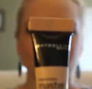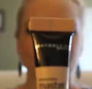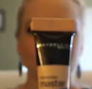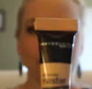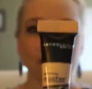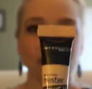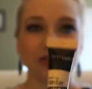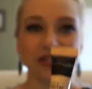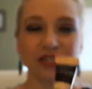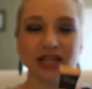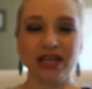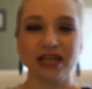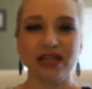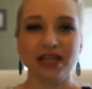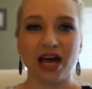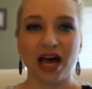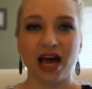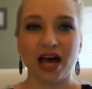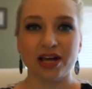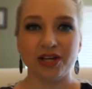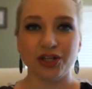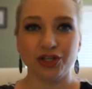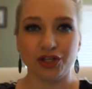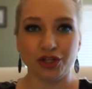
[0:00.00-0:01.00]
So say
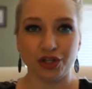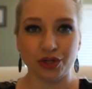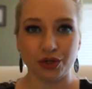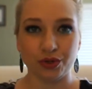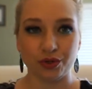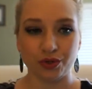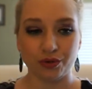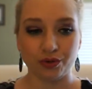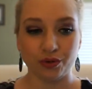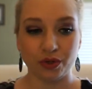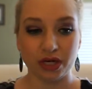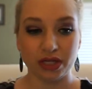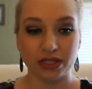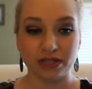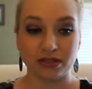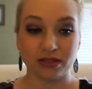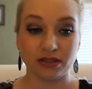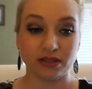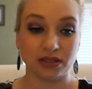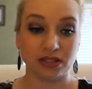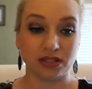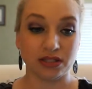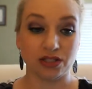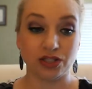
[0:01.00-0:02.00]
that you
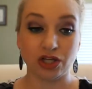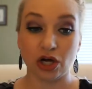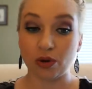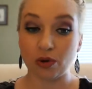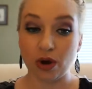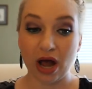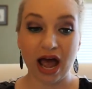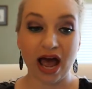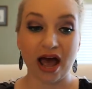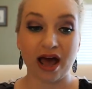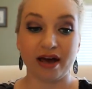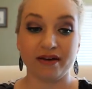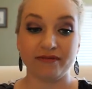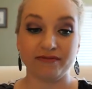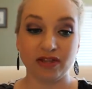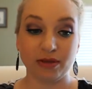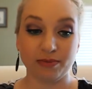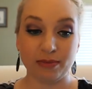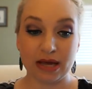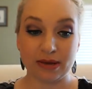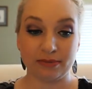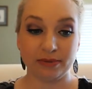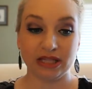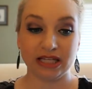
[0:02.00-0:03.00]
don't have the
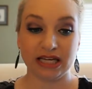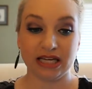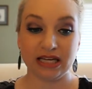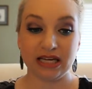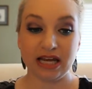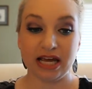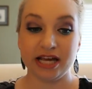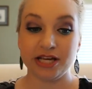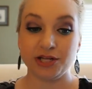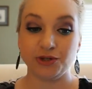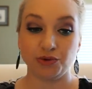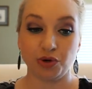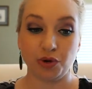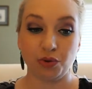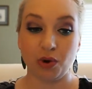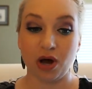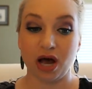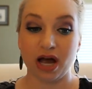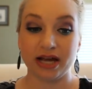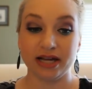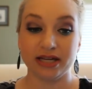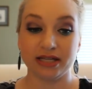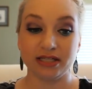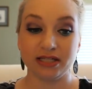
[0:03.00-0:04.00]
Maybelline Age
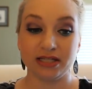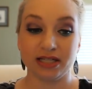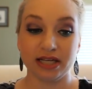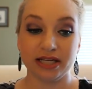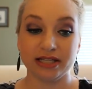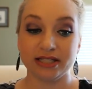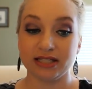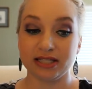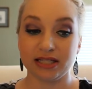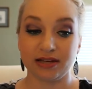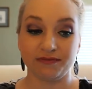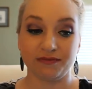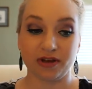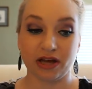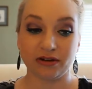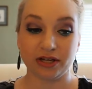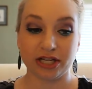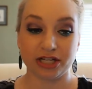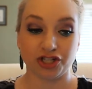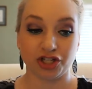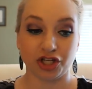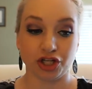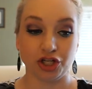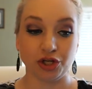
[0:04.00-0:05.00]
Rewind Instant
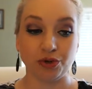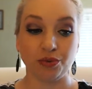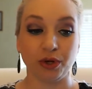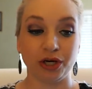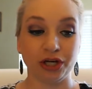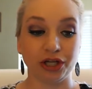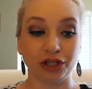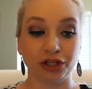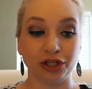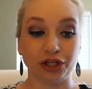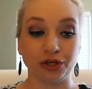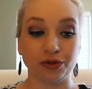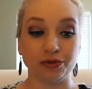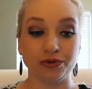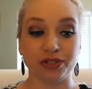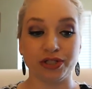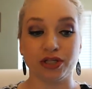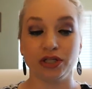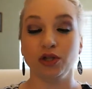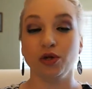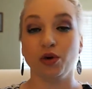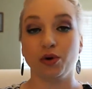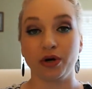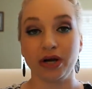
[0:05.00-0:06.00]
Foundation, you want to use
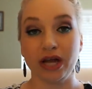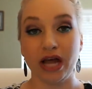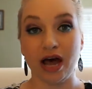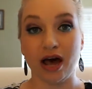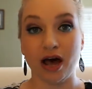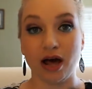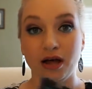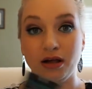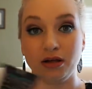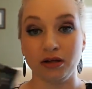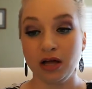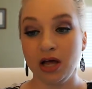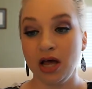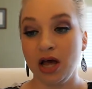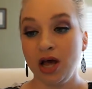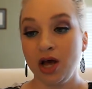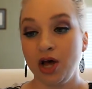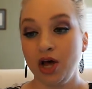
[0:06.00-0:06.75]
the L'Oreal